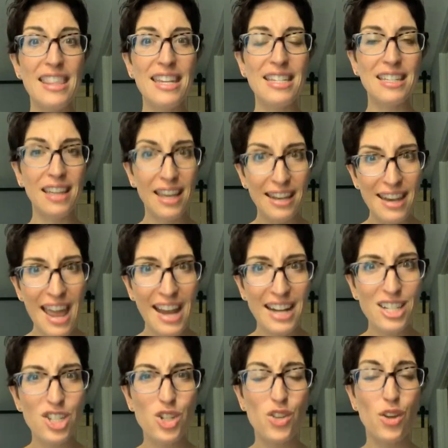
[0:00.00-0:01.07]
and it
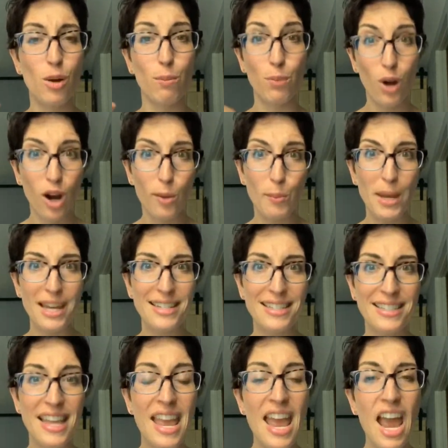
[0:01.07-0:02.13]
connects to their
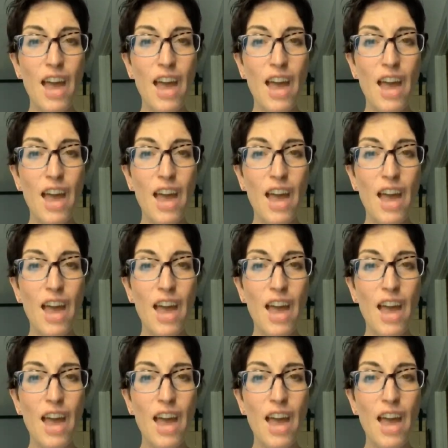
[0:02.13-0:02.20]
purpose